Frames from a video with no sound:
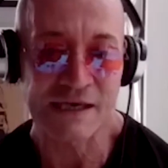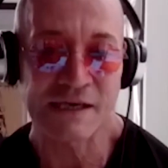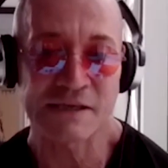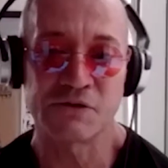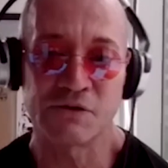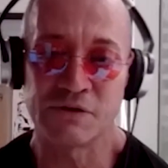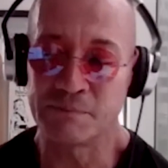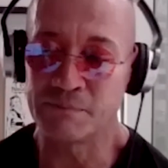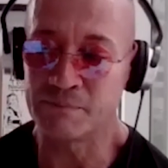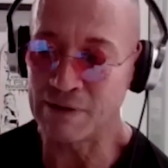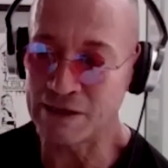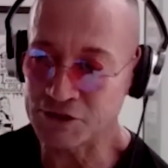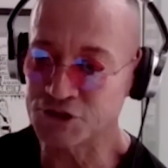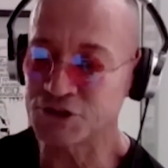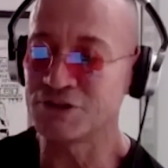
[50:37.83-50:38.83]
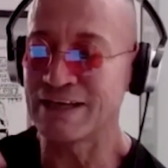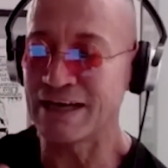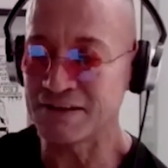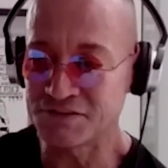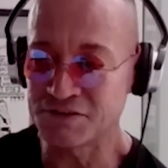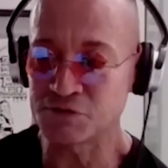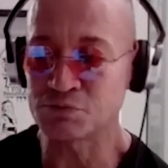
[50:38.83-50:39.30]
I like to mention
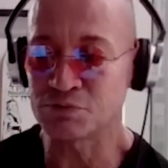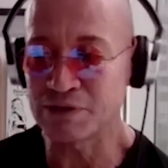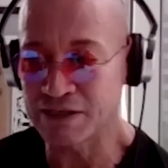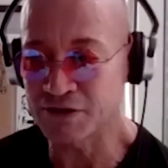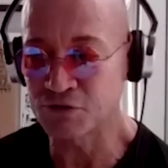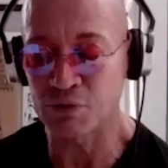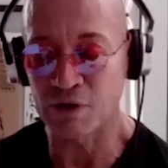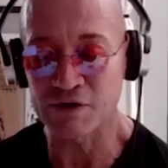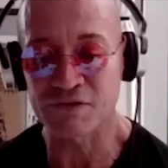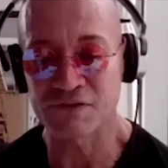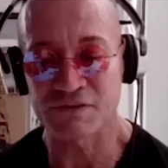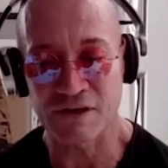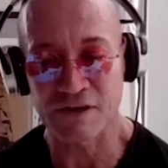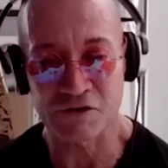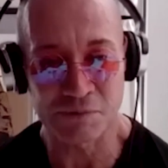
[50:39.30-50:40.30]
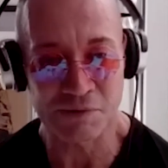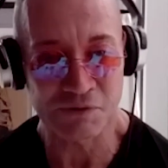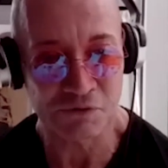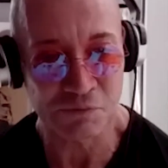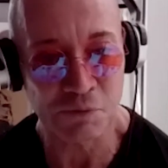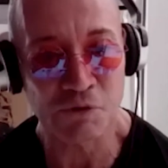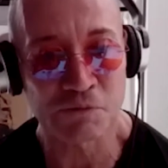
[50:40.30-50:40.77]
as you relate to exercise
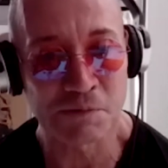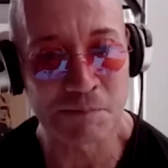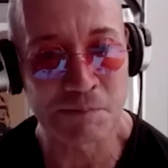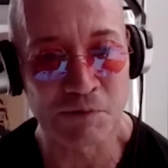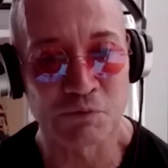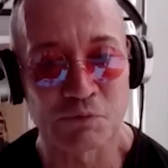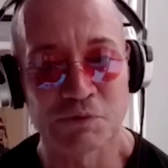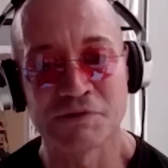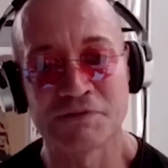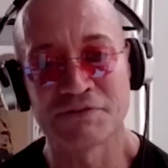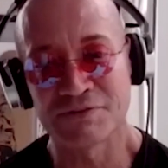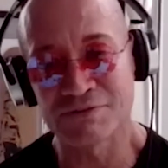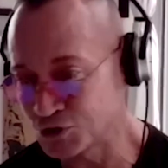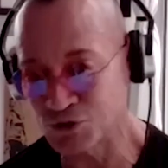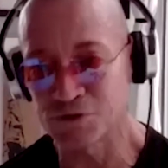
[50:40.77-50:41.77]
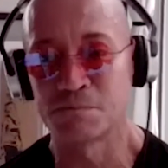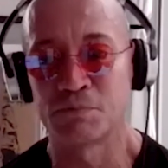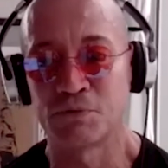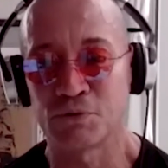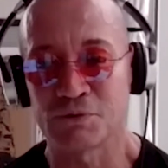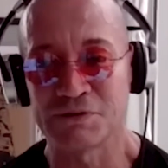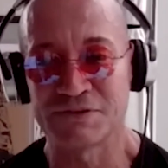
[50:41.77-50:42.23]
because most people will just
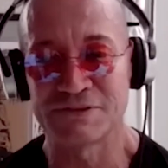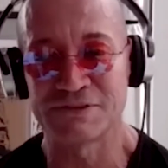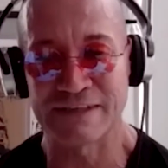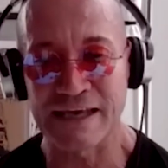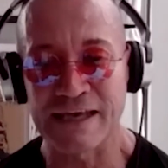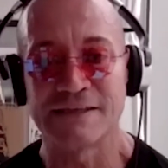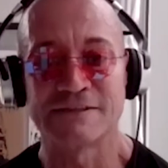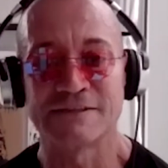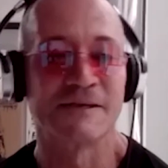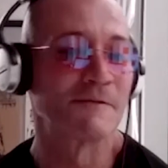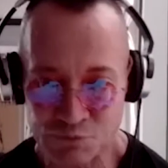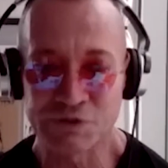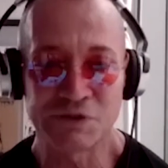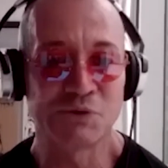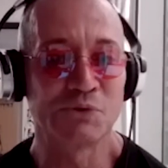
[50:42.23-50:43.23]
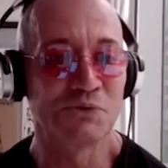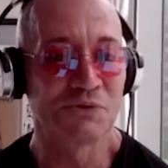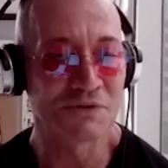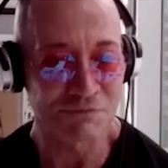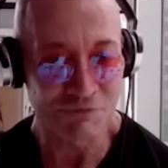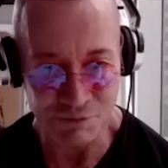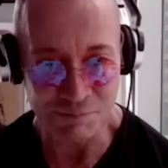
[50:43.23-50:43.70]
purely state
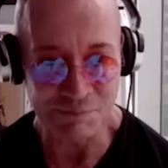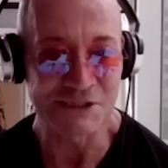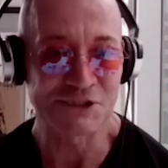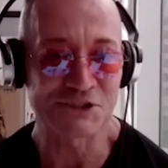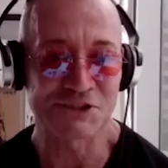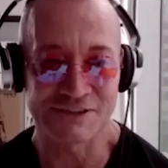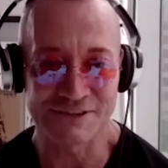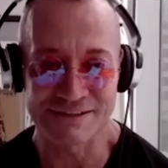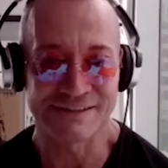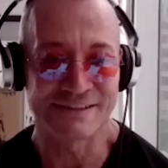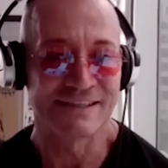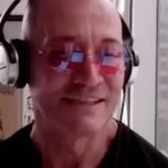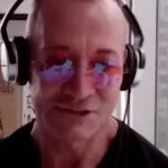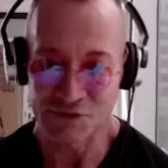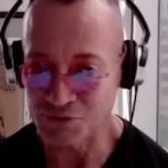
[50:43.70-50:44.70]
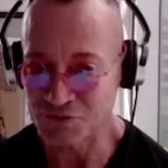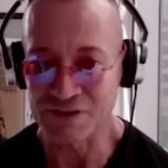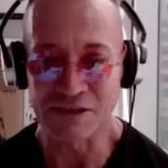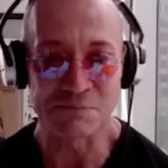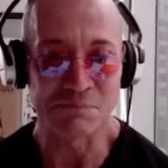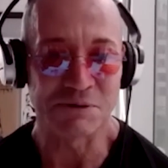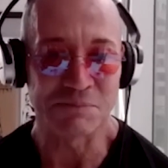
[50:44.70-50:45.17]
reduce inflammation and no
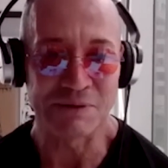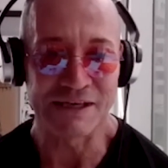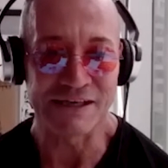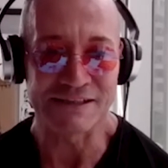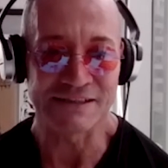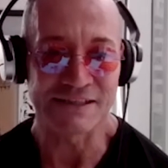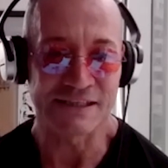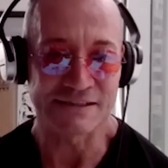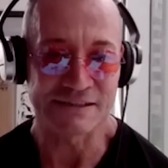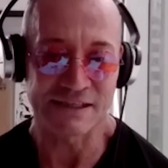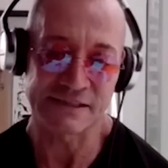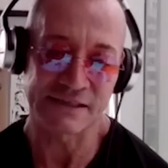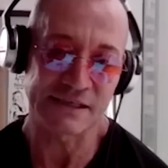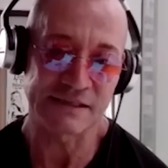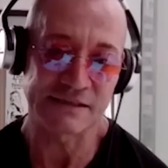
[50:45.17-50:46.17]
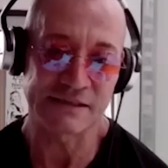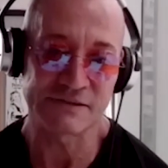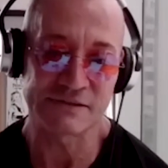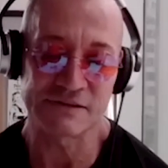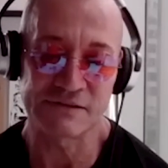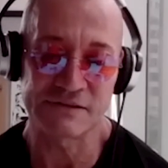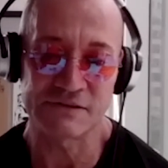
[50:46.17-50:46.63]
statement behind that. I, I,
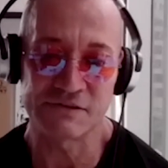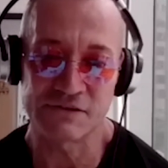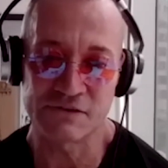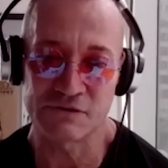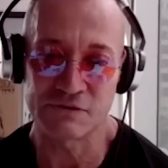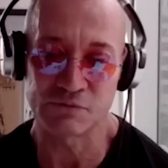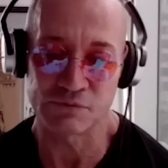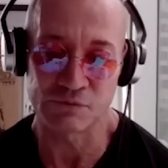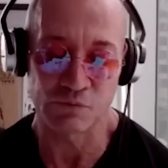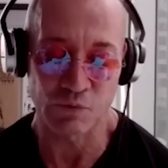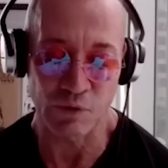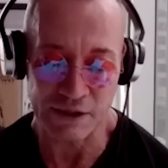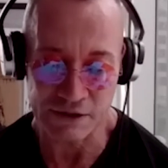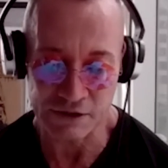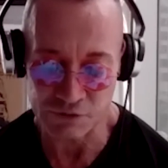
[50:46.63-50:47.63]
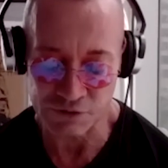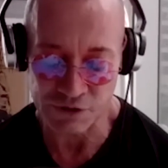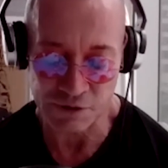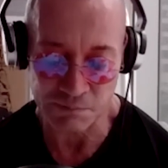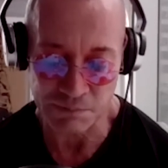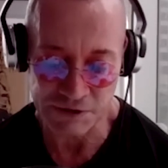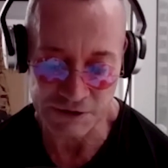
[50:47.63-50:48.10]
this is why your
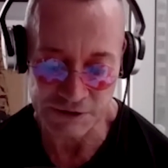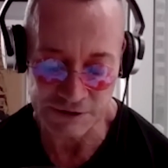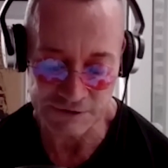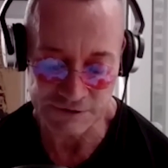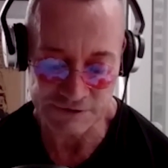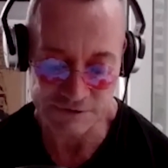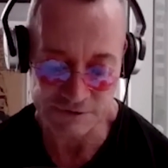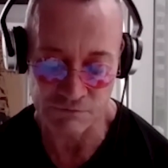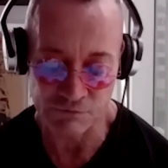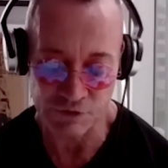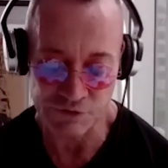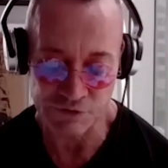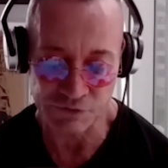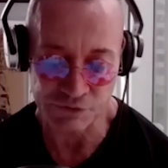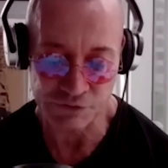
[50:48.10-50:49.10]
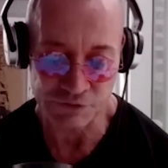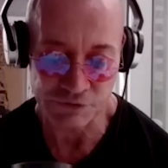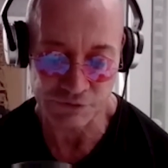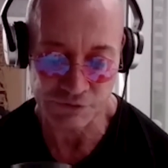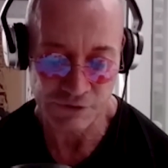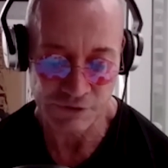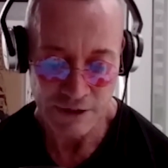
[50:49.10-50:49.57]
company is very
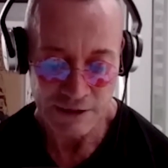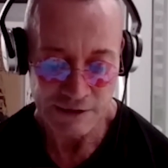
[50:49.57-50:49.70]
serious